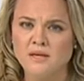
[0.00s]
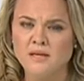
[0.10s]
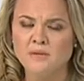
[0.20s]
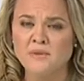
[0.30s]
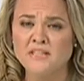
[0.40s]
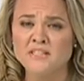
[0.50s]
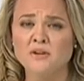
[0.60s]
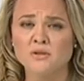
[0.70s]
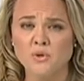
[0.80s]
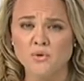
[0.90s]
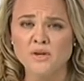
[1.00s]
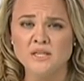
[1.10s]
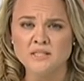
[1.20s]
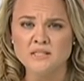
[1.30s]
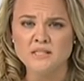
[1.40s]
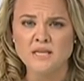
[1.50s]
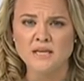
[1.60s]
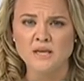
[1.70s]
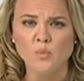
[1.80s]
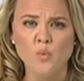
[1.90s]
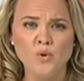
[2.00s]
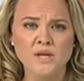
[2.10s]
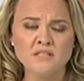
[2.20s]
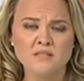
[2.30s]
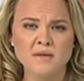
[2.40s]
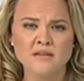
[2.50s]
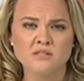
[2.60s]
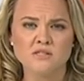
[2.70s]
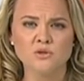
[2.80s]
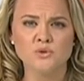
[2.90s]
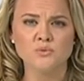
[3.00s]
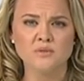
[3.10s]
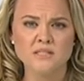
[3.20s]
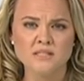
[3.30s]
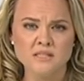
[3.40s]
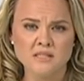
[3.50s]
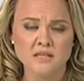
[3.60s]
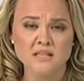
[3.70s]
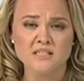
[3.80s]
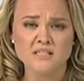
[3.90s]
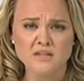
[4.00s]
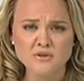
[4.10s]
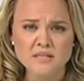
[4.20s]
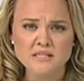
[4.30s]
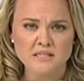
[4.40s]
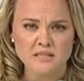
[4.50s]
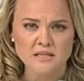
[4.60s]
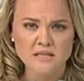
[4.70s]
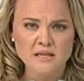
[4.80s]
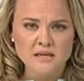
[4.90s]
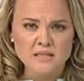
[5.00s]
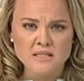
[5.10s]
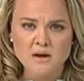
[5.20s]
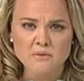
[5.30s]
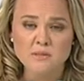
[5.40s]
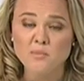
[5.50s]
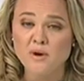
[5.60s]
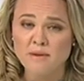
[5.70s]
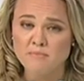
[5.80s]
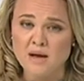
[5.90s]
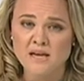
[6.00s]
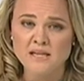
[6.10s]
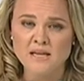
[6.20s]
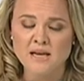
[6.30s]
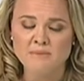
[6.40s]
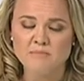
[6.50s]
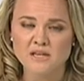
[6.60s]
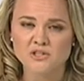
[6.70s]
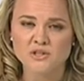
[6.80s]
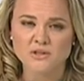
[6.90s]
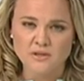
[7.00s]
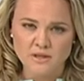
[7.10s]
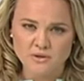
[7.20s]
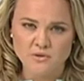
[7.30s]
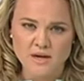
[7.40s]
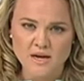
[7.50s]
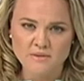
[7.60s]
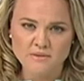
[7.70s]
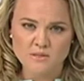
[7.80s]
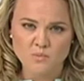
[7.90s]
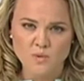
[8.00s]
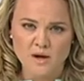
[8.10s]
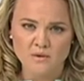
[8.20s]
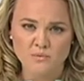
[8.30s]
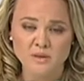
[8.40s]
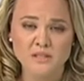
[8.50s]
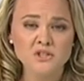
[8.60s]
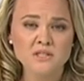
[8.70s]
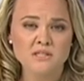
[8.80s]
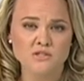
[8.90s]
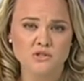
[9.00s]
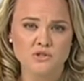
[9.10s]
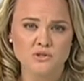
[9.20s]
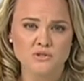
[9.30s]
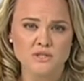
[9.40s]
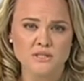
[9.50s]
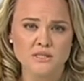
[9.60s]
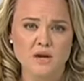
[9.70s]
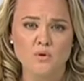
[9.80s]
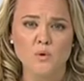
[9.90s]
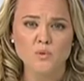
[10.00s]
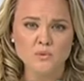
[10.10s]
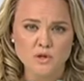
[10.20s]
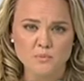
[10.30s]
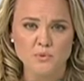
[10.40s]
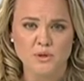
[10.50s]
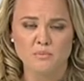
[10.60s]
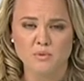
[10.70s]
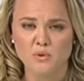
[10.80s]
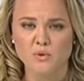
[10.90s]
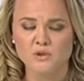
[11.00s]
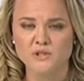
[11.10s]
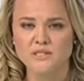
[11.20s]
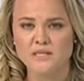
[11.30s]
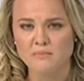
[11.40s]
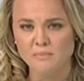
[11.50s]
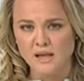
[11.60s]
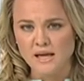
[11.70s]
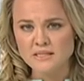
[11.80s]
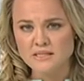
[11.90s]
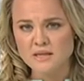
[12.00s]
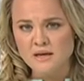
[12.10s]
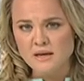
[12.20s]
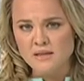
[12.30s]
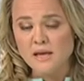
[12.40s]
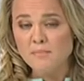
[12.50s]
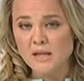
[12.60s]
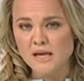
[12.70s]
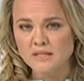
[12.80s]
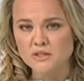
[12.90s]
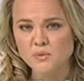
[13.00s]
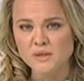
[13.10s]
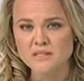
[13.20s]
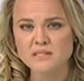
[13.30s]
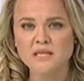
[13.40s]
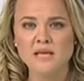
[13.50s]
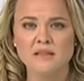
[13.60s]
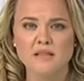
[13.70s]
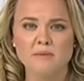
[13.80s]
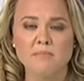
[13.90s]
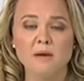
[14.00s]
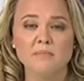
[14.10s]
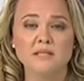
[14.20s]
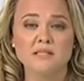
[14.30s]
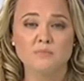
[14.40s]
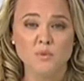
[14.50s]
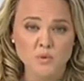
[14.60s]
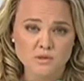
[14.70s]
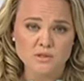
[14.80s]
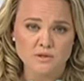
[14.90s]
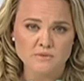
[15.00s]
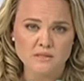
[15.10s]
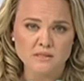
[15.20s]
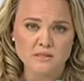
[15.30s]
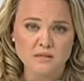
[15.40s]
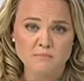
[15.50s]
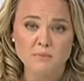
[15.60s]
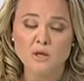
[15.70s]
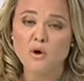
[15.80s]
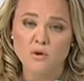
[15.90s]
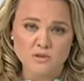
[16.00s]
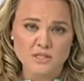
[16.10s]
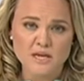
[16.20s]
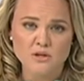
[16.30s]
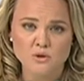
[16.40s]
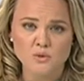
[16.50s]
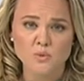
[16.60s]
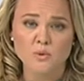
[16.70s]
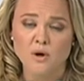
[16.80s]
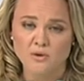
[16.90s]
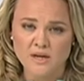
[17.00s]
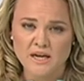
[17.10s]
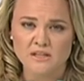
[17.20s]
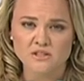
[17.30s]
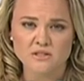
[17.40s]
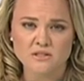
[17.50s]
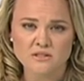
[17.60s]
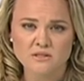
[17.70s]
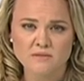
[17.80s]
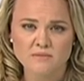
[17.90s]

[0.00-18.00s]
It appears Territorians are taking warnings about social distancing seriously. Darwin's Parap Market had much thinner crowds, while religious institutions are also putting precautions in place. They're planning to extend their public support services beyond their usual congregations.